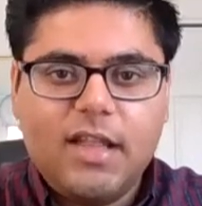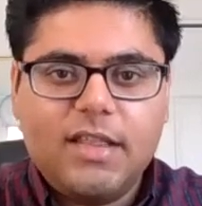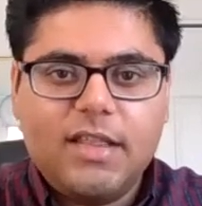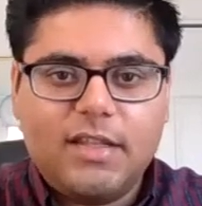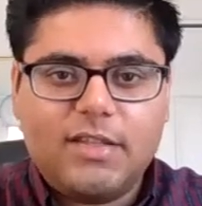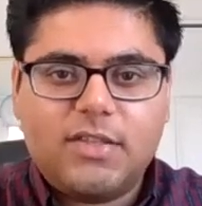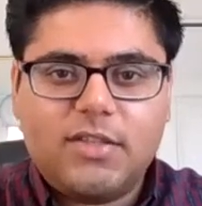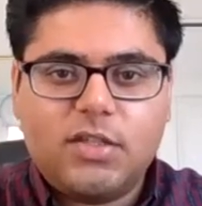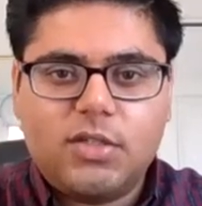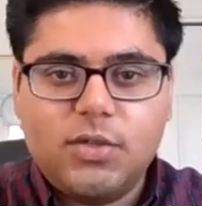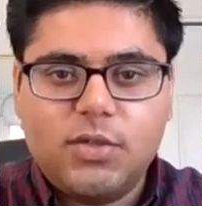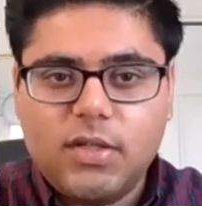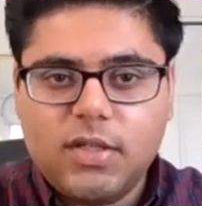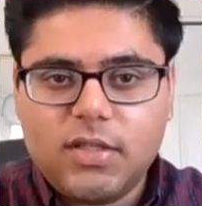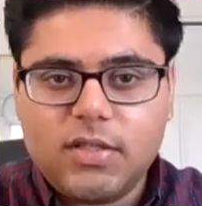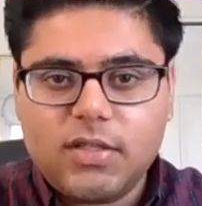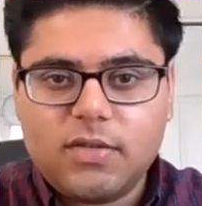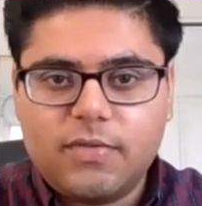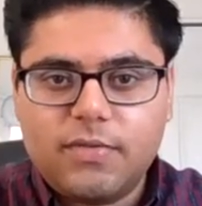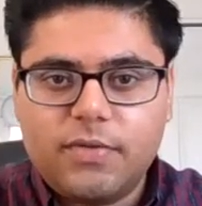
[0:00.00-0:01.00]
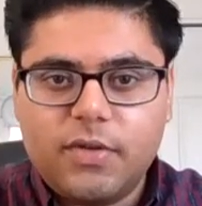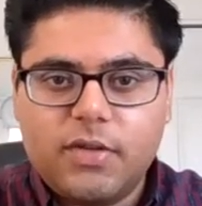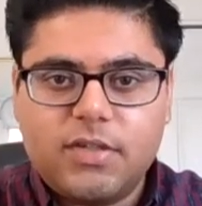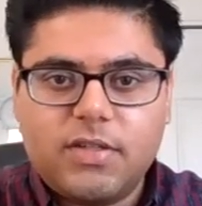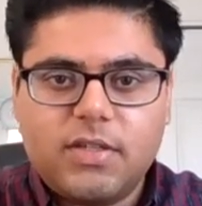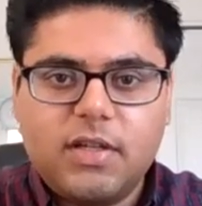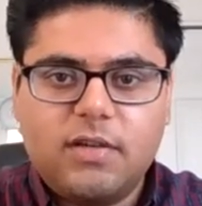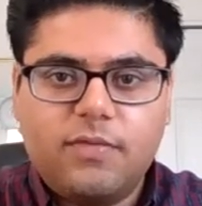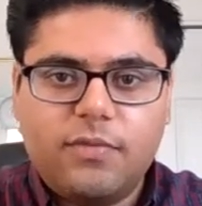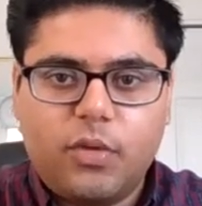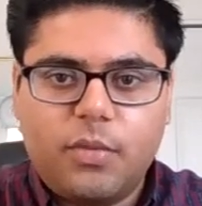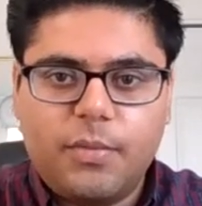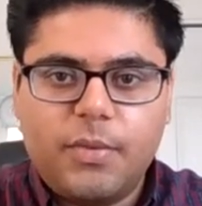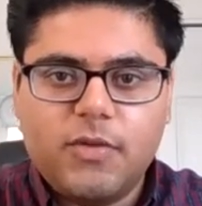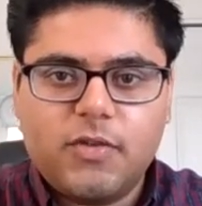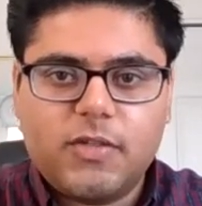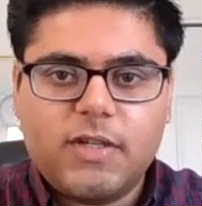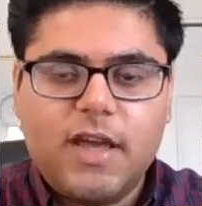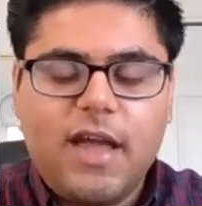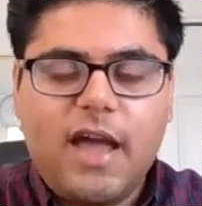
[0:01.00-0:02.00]
that students, first and
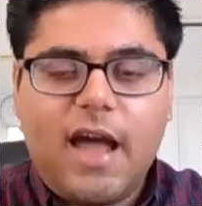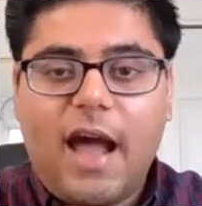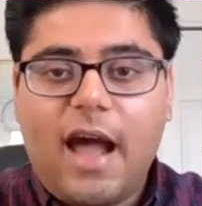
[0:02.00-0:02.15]
foremost,